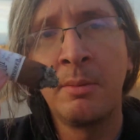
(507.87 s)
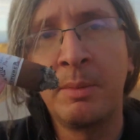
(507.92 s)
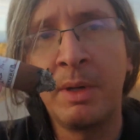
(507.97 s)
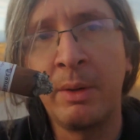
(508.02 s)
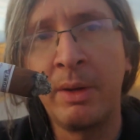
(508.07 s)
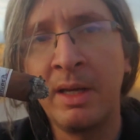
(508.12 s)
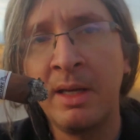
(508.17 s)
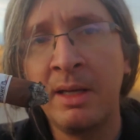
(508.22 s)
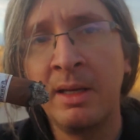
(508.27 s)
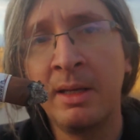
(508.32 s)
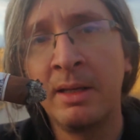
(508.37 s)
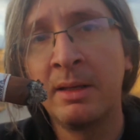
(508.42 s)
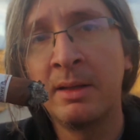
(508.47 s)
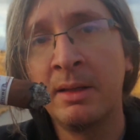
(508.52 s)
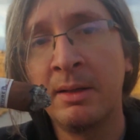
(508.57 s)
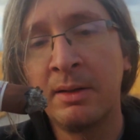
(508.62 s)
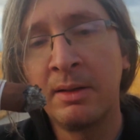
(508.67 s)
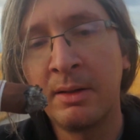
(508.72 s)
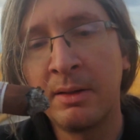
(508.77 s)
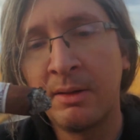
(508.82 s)
But anyway,
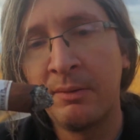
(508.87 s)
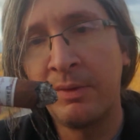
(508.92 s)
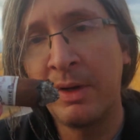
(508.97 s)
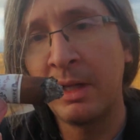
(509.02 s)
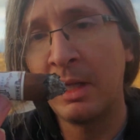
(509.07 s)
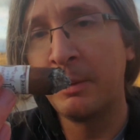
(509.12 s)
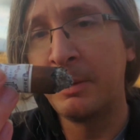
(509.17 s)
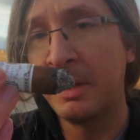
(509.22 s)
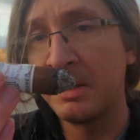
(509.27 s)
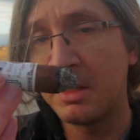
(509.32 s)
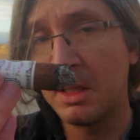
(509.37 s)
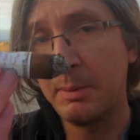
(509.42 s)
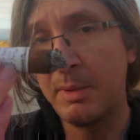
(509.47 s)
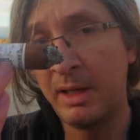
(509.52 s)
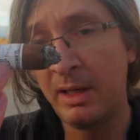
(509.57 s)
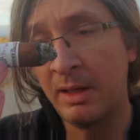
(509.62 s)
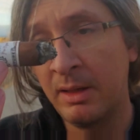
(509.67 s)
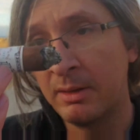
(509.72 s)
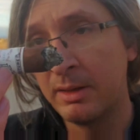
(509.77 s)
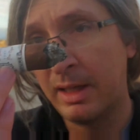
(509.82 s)
final update's going to
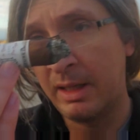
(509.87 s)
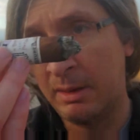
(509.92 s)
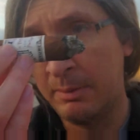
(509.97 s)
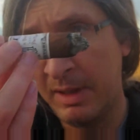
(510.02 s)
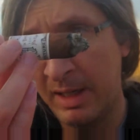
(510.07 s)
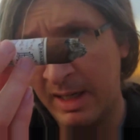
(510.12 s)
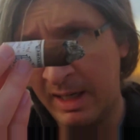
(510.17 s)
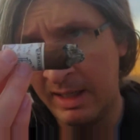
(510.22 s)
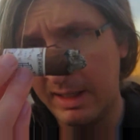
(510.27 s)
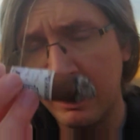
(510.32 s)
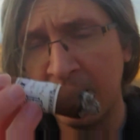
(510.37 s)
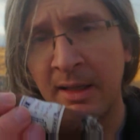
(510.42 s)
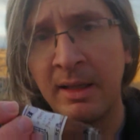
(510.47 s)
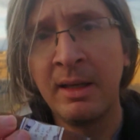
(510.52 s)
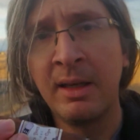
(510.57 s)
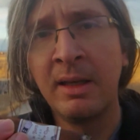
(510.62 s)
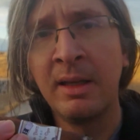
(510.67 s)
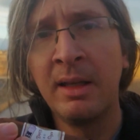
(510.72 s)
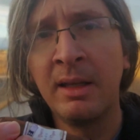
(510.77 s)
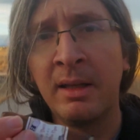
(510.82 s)
be at the band,
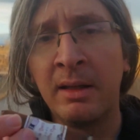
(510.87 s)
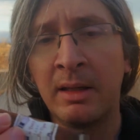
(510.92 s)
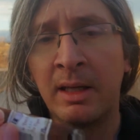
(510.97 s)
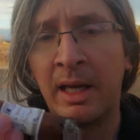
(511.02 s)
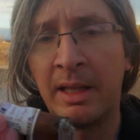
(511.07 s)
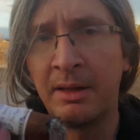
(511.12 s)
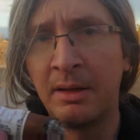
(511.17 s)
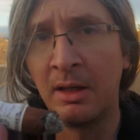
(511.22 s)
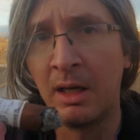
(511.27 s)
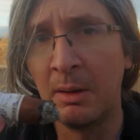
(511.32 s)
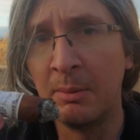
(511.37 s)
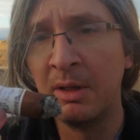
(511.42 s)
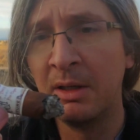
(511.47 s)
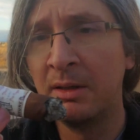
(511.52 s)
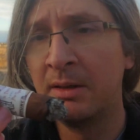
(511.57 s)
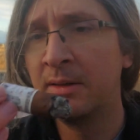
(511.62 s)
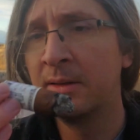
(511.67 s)
at the nub,